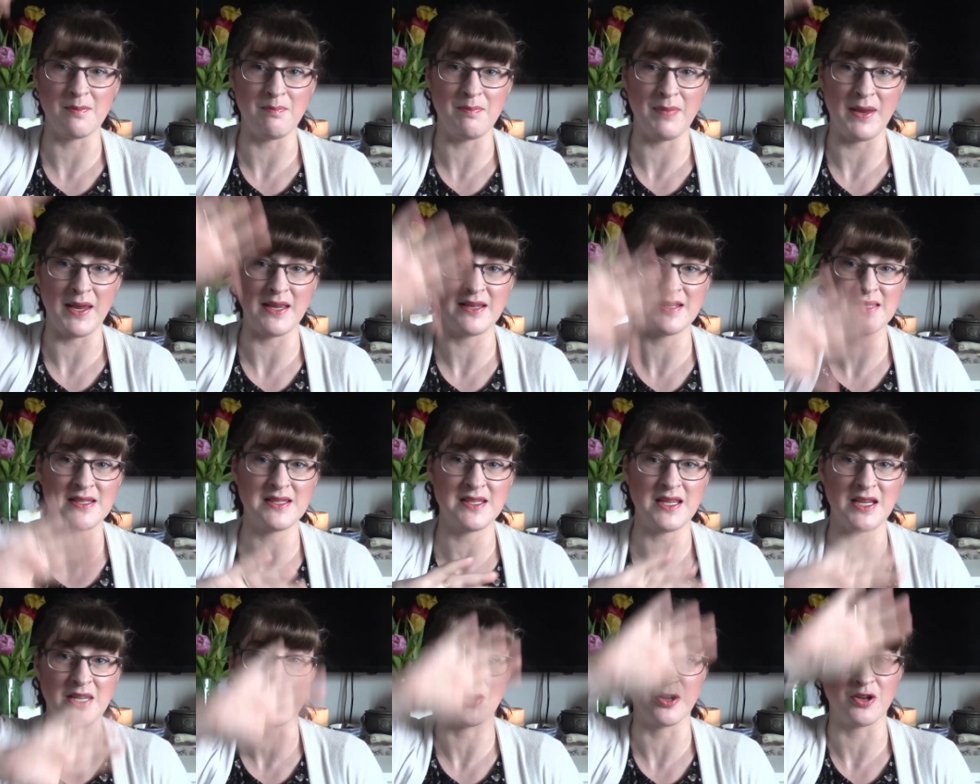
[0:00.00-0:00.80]
big
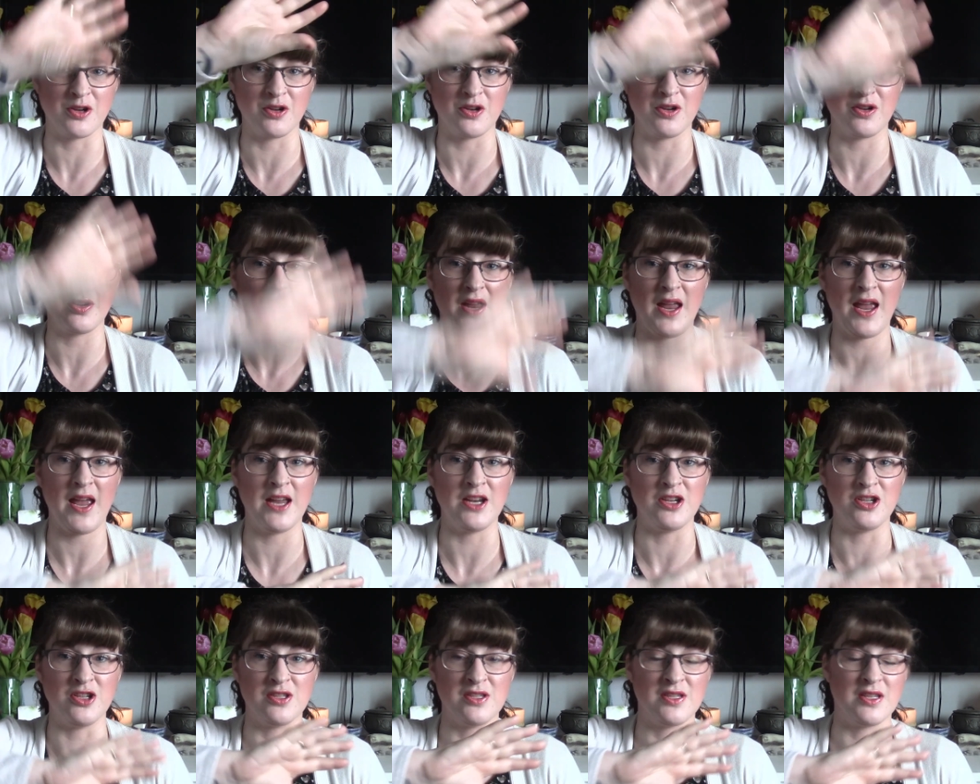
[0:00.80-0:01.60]
cedar
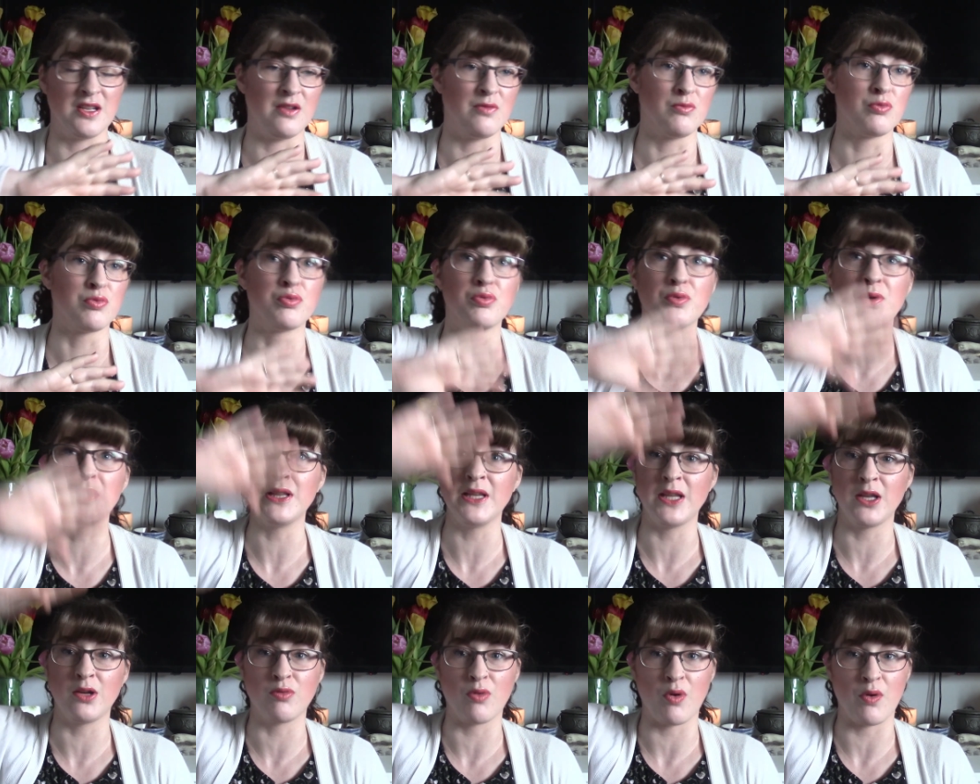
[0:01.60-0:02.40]
hedges that had
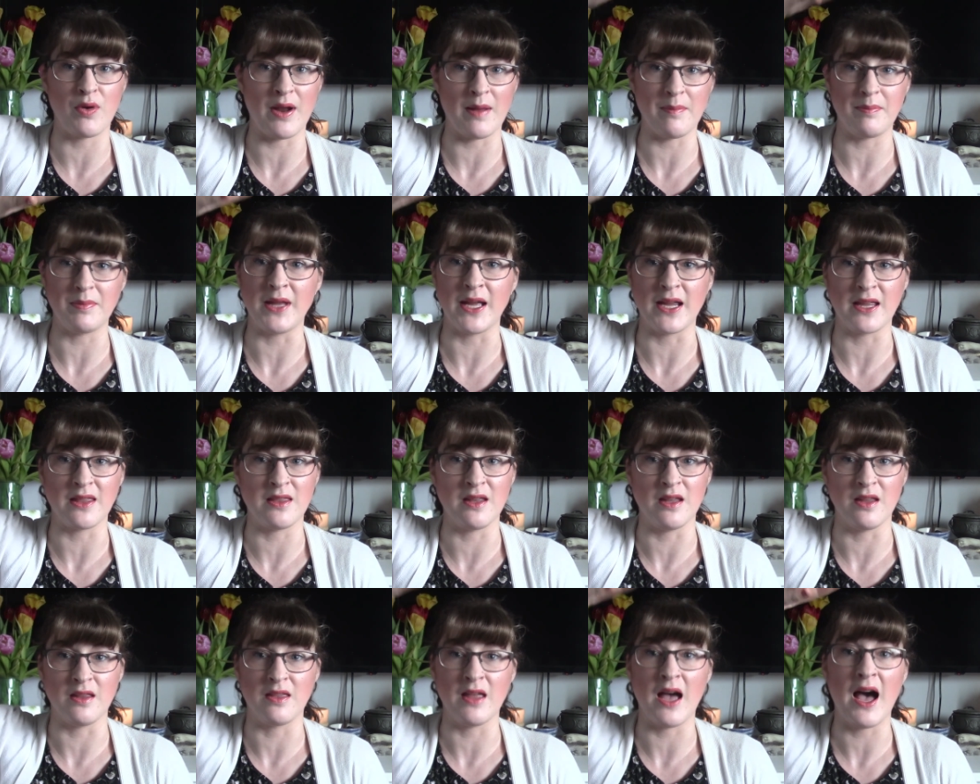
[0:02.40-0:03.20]
really grown up, like
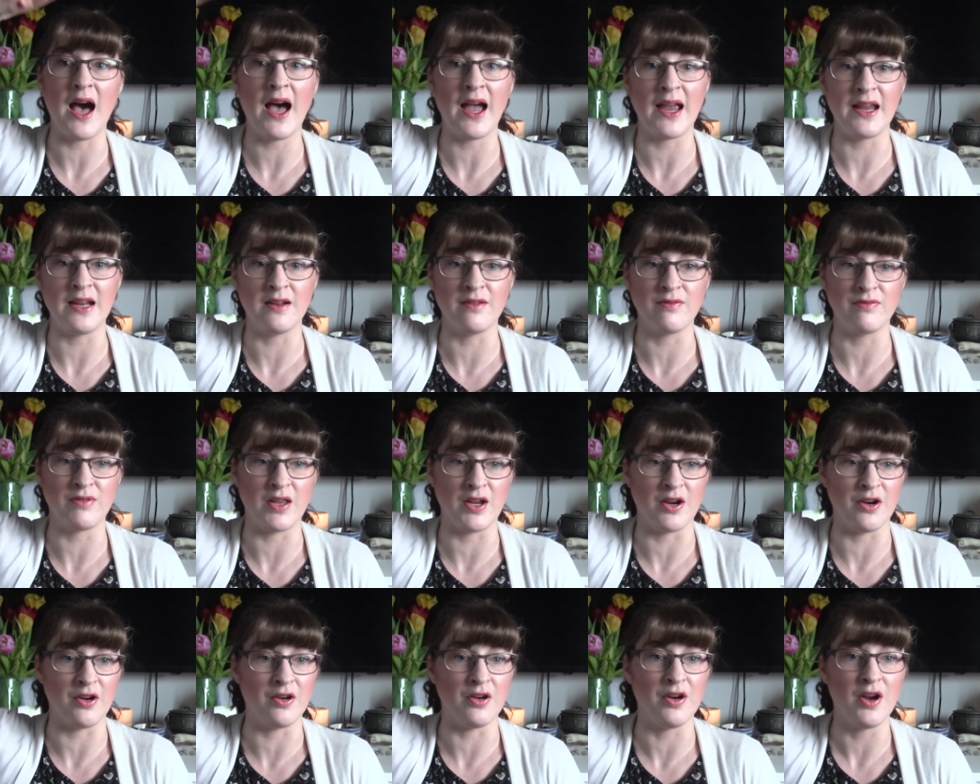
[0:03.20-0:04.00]
the height of
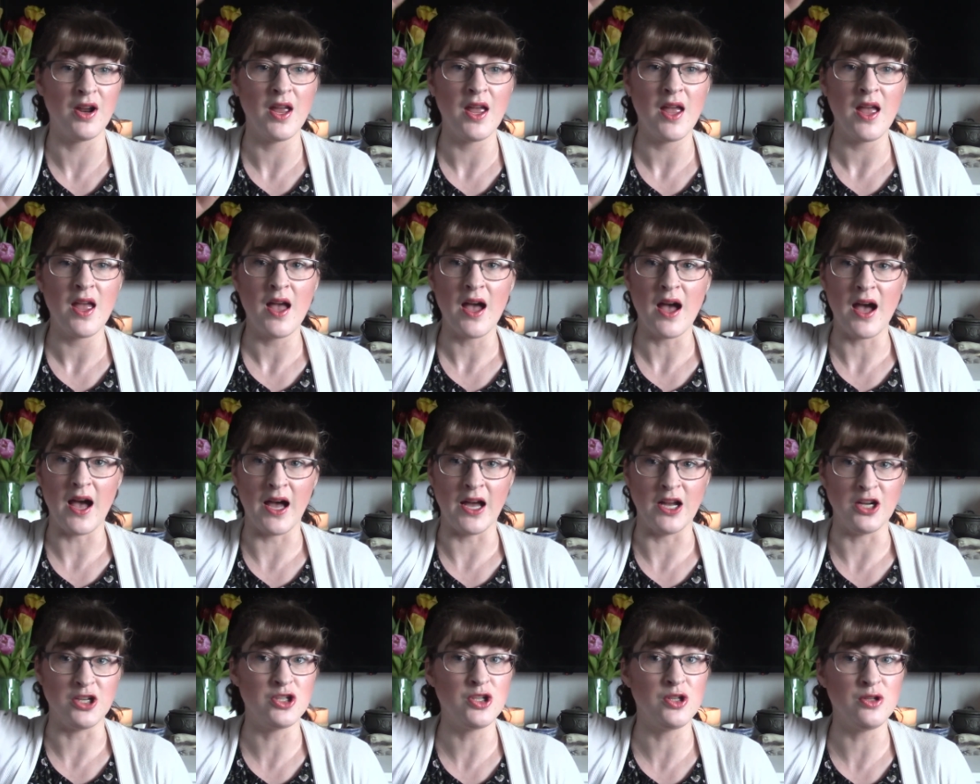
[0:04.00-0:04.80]
their
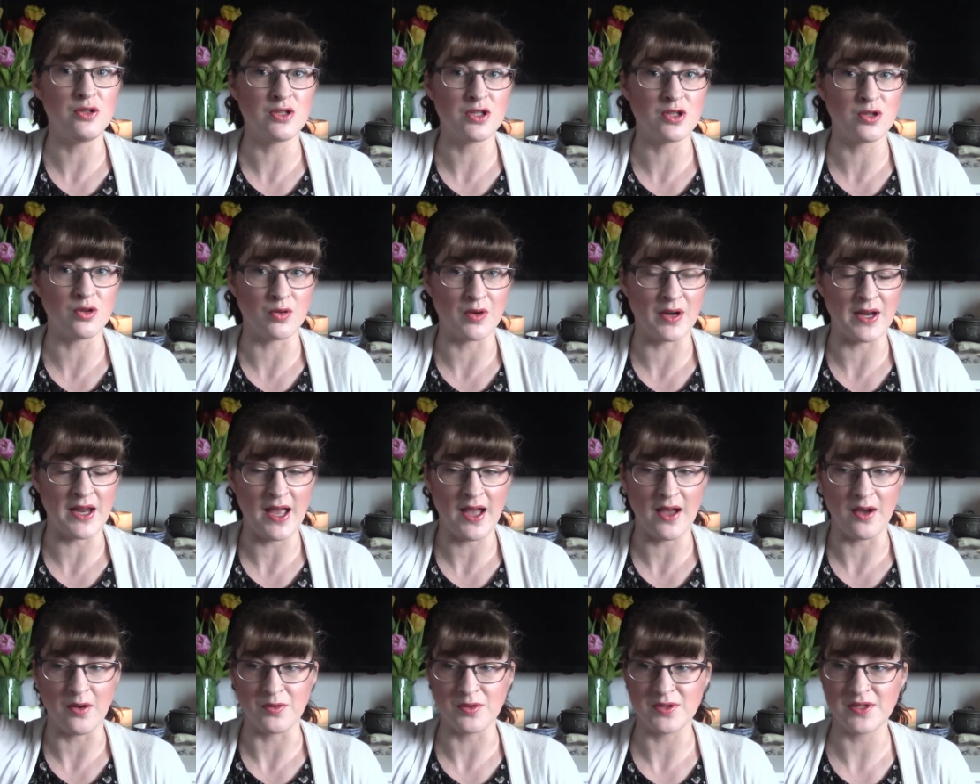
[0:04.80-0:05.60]
two-story
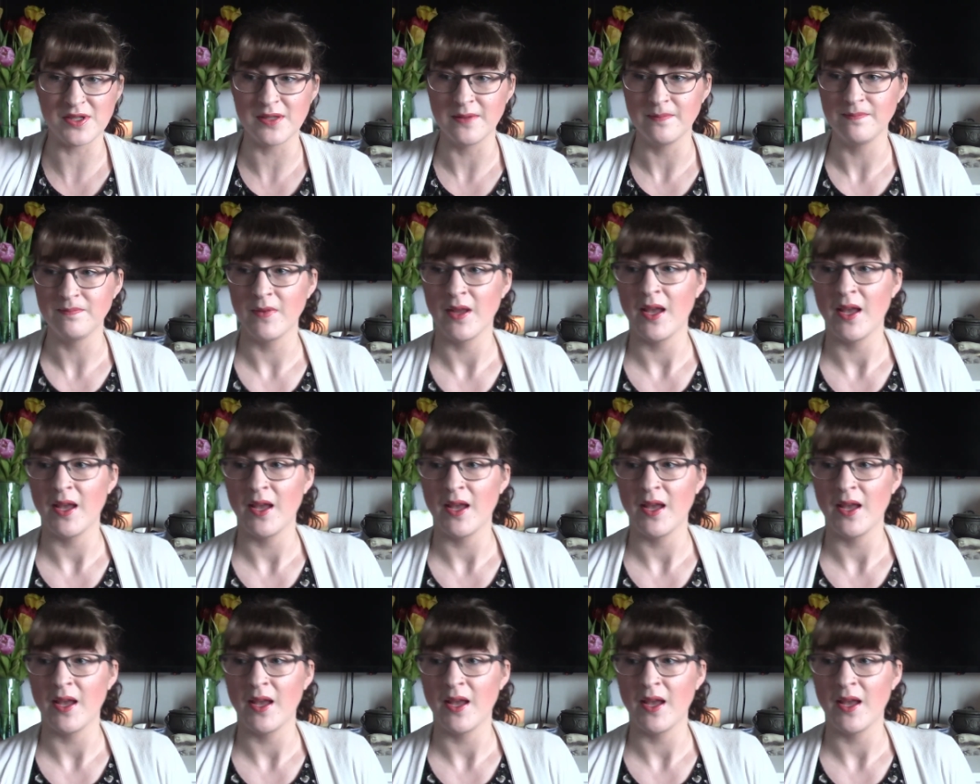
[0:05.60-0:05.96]
house.